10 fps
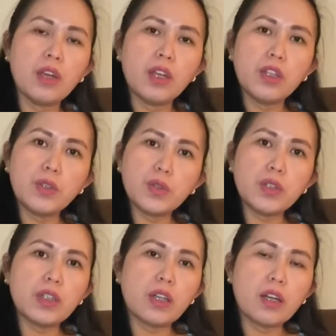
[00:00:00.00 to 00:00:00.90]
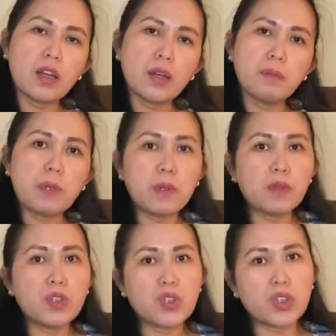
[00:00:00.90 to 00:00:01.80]
do the Baby
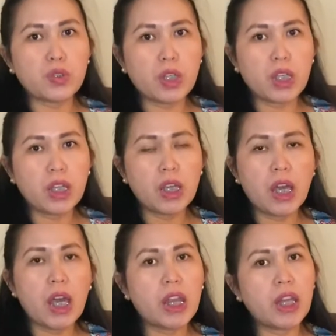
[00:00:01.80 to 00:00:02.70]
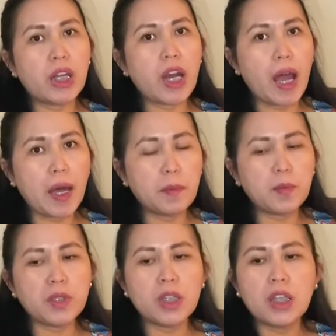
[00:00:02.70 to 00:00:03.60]
Registry and their
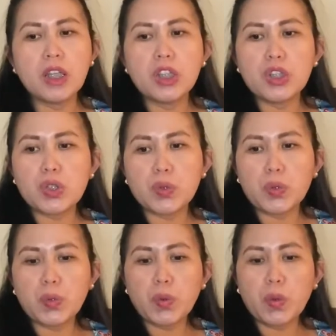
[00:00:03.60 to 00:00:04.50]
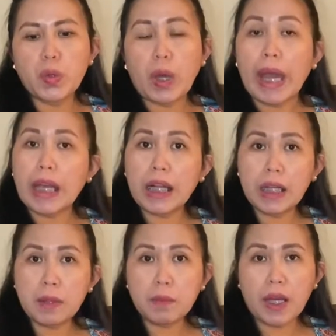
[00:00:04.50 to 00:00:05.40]
apps. So I
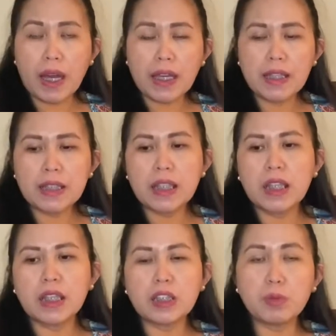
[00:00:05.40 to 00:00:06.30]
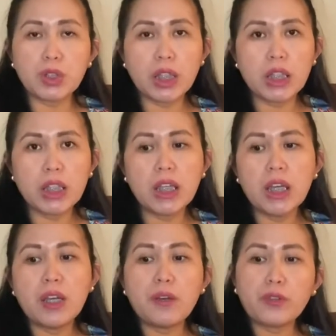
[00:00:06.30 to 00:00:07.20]
claim, guys, especially
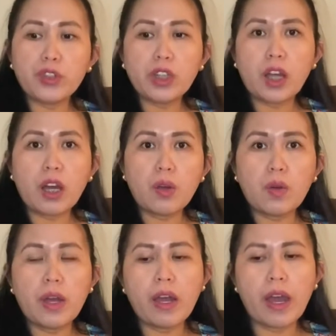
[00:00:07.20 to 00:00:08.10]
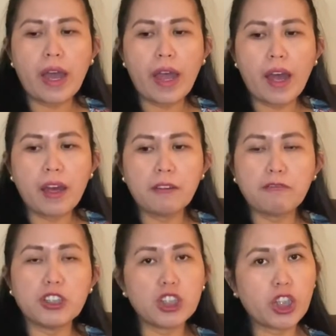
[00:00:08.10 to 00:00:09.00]
for now, I have
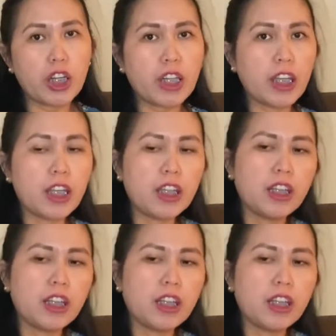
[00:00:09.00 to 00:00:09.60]
Target.